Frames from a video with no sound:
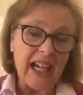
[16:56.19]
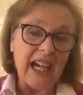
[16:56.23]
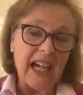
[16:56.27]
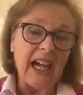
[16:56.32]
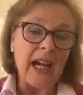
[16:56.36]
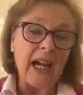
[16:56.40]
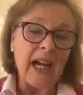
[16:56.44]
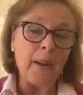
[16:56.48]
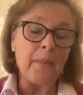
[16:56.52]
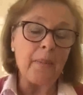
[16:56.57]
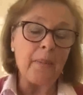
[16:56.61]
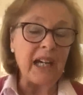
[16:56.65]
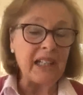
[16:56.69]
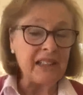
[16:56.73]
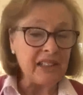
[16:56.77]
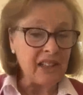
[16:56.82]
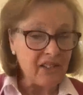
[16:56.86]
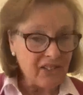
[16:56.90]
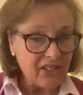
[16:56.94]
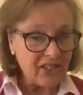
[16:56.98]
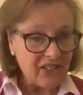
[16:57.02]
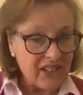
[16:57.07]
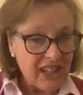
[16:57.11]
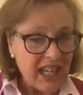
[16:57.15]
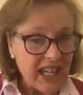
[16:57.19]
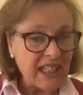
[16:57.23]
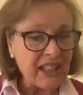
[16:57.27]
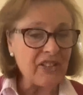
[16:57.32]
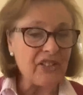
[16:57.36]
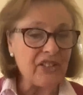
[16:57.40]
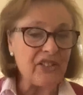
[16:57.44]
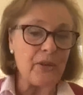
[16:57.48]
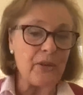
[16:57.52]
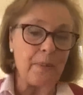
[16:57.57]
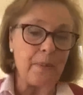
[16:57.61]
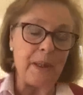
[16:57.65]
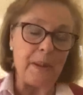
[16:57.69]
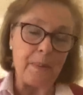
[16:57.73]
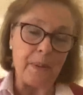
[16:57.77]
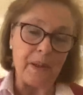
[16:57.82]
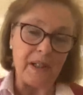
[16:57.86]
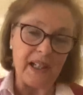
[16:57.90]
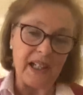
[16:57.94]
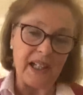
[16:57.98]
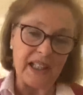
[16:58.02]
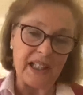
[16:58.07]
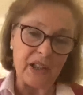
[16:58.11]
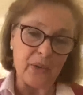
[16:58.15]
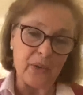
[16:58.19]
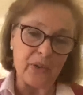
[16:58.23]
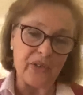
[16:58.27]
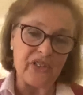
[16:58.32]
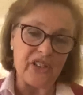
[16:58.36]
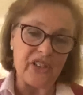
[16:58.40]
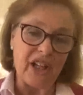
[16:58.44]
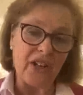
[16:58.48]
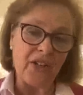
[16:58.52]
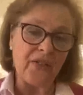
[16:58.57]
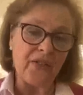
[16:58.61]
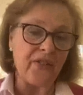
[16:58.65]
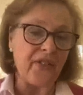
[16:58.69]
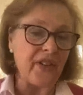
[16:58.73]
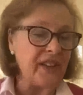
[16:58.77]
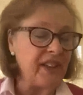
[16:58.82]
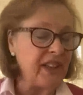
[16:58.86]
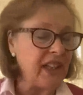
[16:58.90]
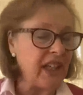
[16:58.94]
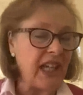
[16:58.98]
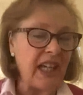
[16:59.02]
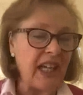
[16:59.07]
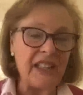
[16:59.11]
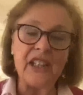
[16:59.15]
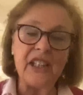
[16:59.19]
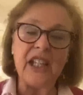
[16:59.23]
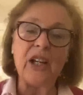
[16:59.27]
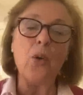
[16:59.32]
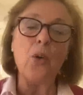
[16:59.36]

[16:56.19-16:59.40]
And it's thanks to people like yourself and